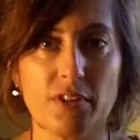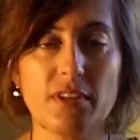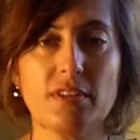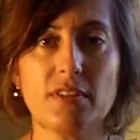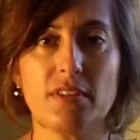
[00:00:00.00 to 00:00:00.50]

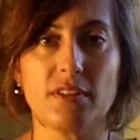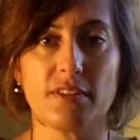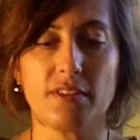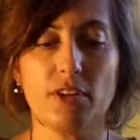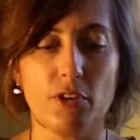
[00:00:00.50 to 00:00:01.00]
This is the,
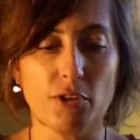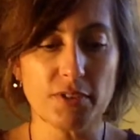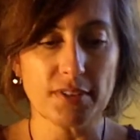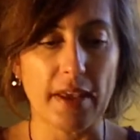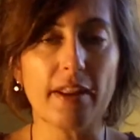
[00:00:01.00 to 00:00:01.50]
you know, you're
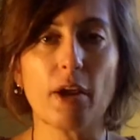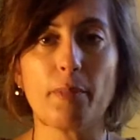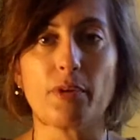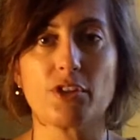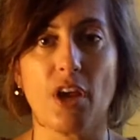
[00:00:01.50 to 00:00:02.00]
setting
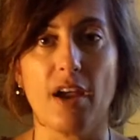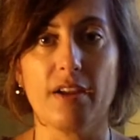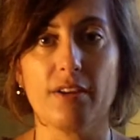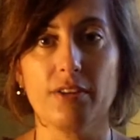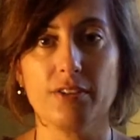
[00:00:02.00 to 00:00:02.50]
up your
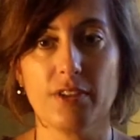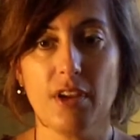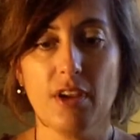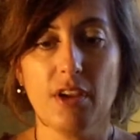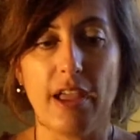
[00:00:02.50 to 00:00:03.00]
child's
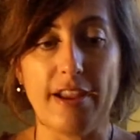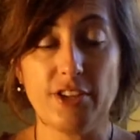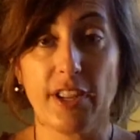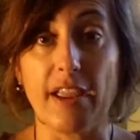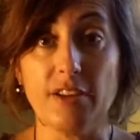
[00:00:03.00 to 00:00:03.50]

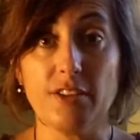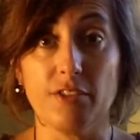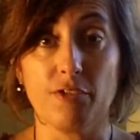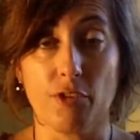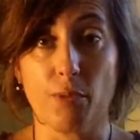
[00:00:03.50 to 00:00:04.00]

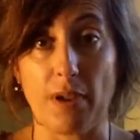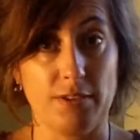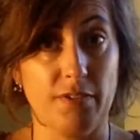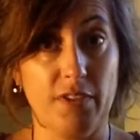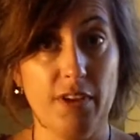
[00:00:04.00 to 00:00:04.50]
education for the
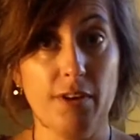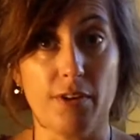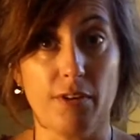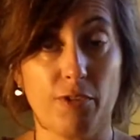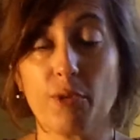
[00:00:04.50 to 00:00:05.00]
rest of the
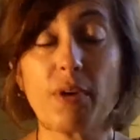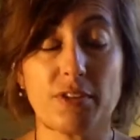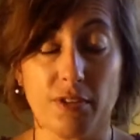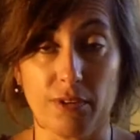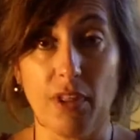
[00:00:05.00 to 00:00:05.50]
year, for the
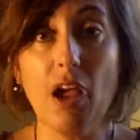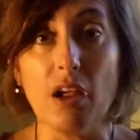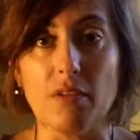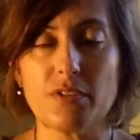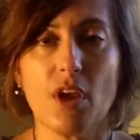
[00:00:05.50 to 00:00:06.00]
rest of their
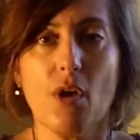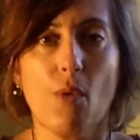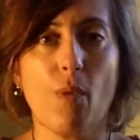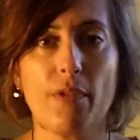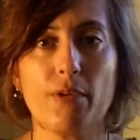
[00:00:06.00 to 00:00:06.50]
lives.
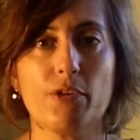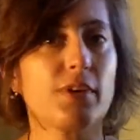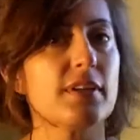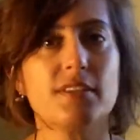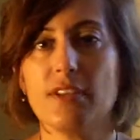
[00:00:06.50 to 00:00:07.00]
Whether you
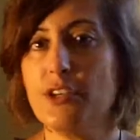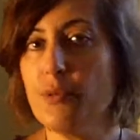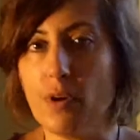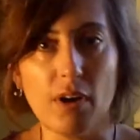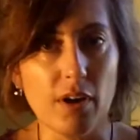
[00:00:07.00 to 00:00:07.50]

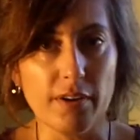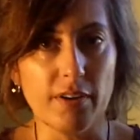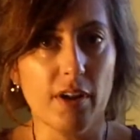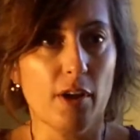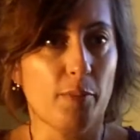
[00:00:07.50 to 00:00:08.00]
continue
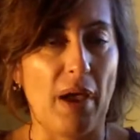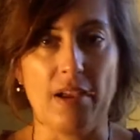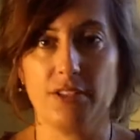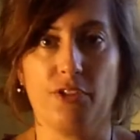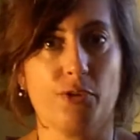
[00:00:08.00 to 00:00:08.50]
on
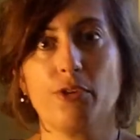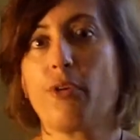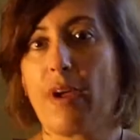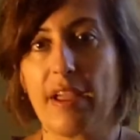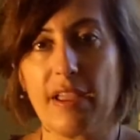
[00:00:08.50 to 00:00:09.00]
past third
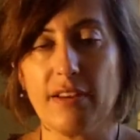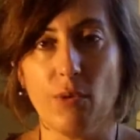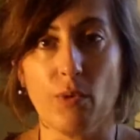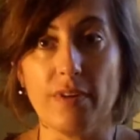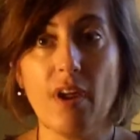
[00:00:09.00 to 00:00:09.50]
grade
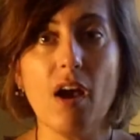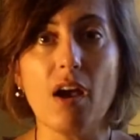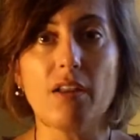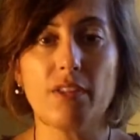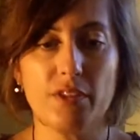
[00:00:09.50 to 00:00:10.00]
or
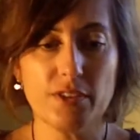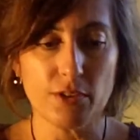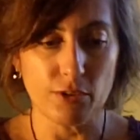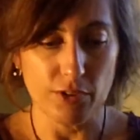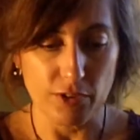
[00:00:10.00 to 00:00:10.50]
not,
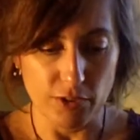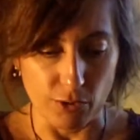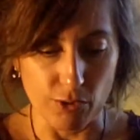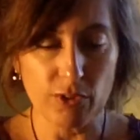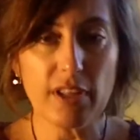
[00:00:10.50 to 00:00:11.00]
this these
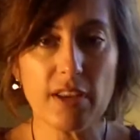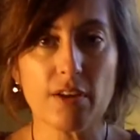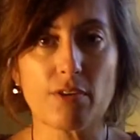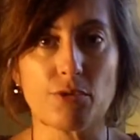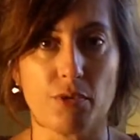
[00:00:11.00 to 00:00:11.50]
early
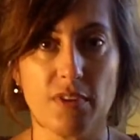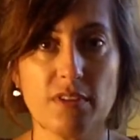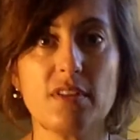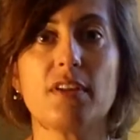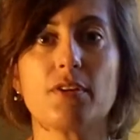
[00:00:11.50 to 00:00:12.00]
years or
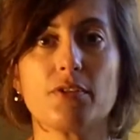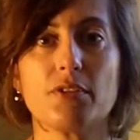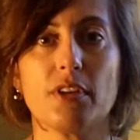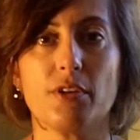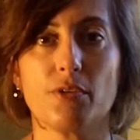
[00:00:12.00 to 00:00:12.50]
these years
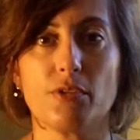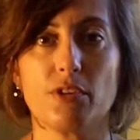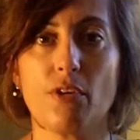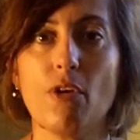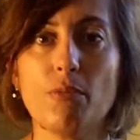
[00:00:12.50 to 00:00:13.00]
that you're
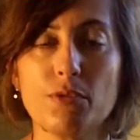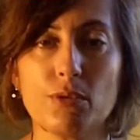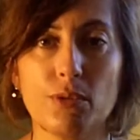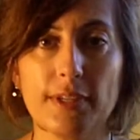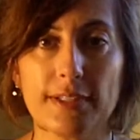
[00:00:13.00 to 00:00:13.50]
you're
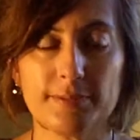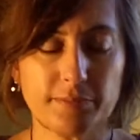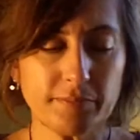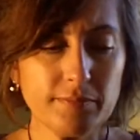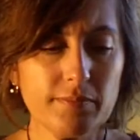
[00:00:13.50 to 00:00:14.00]
homeschooling
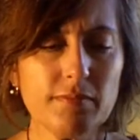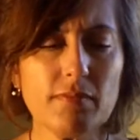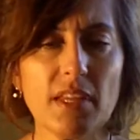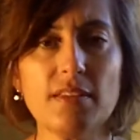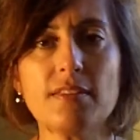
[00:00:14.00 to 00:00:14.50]

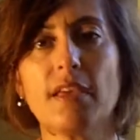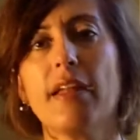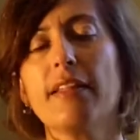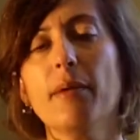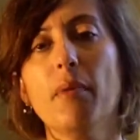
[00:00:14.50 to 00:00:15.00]
is
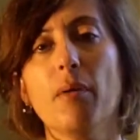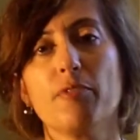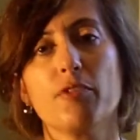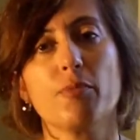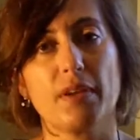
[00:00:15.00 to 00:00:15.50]
setting them up
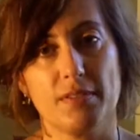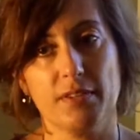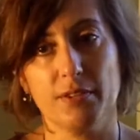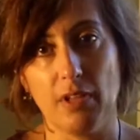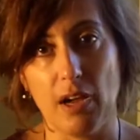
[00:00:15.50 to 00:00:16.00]
for the rest of
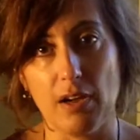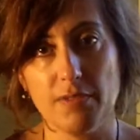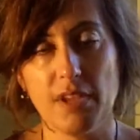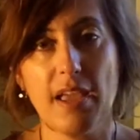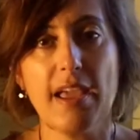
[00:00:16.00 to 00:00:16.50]
their
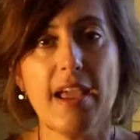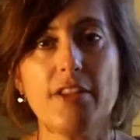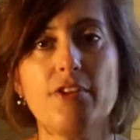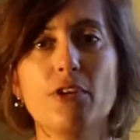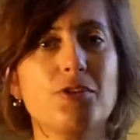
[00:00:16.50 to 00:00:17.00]
lives.
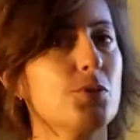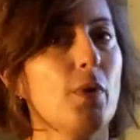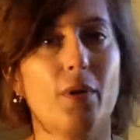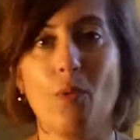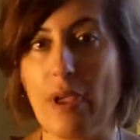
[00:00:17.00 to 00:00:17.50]
And you don't just
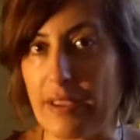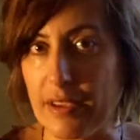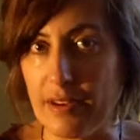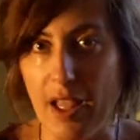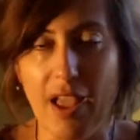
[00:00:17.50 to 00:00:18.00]
want to wing
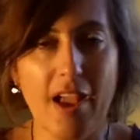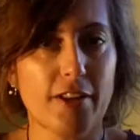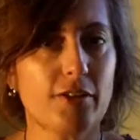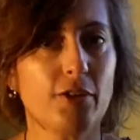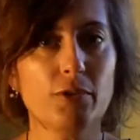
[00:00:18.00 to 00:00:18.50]
it,
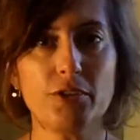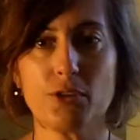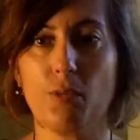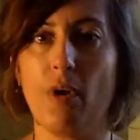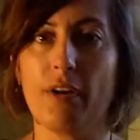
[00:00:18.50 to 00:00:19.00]
and you don't
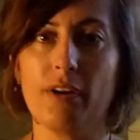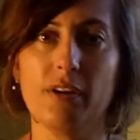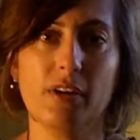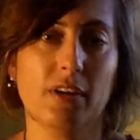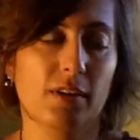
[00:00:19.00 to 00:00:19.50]
just want
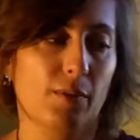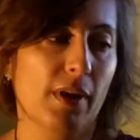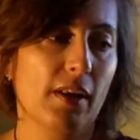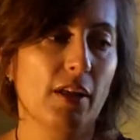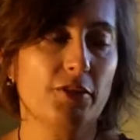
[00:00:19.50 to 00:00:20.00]
to,
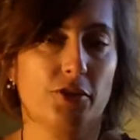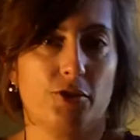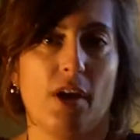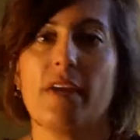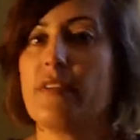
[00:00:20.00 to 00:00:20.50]
well, I'll just
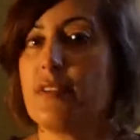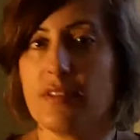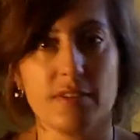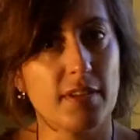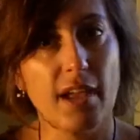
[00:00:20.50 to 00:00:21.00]
try this
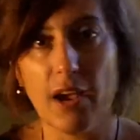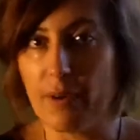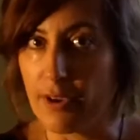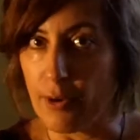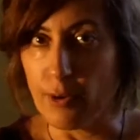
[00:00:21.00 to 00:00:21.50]
and see how
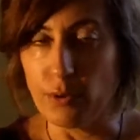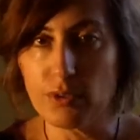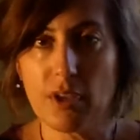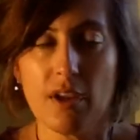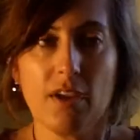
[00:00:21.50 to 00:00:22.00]
it goes.